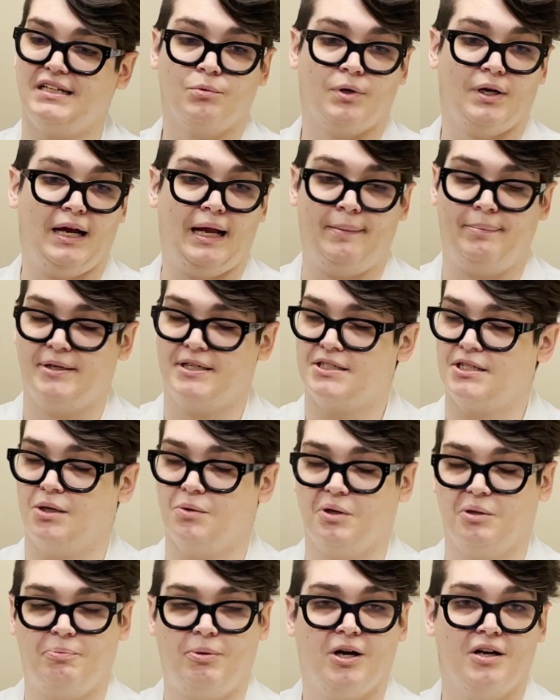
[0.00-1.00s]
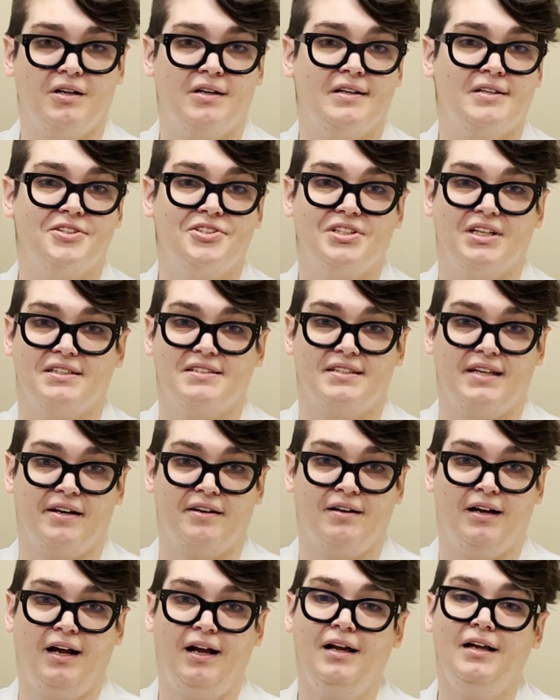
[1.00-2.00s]
We're happy to talk with partners,
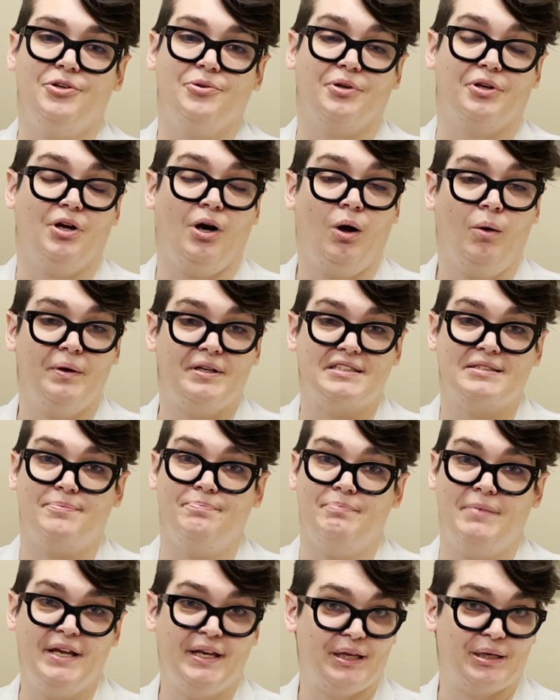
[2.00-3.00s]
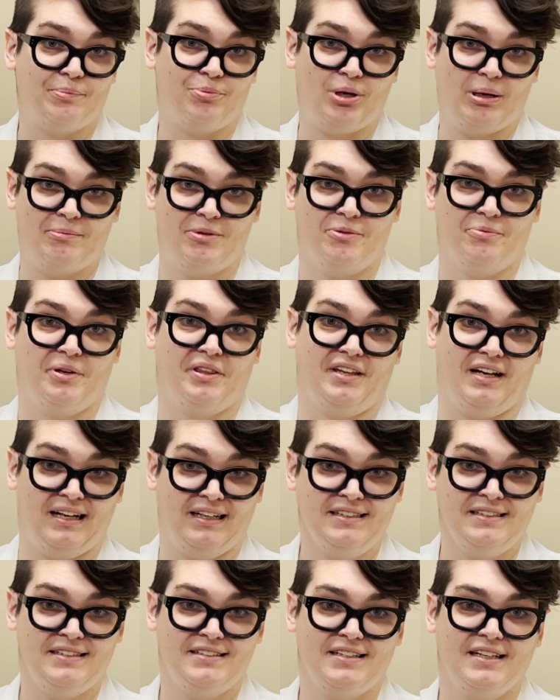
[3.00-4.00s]
etc. You can always make an appointment with
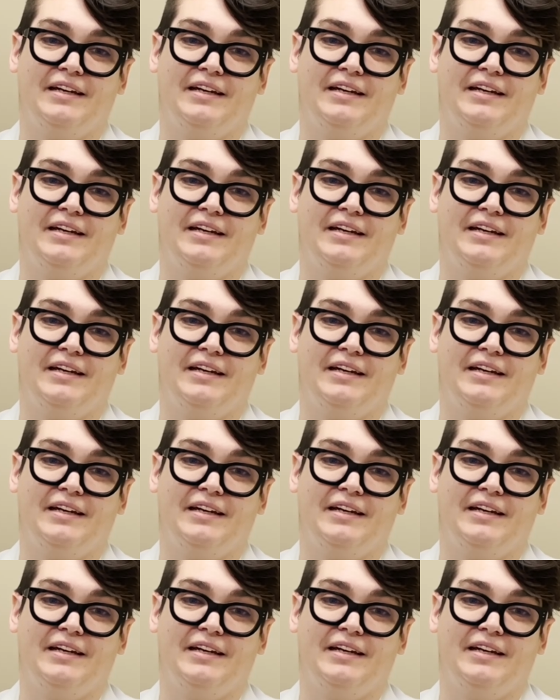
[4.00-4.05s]
us.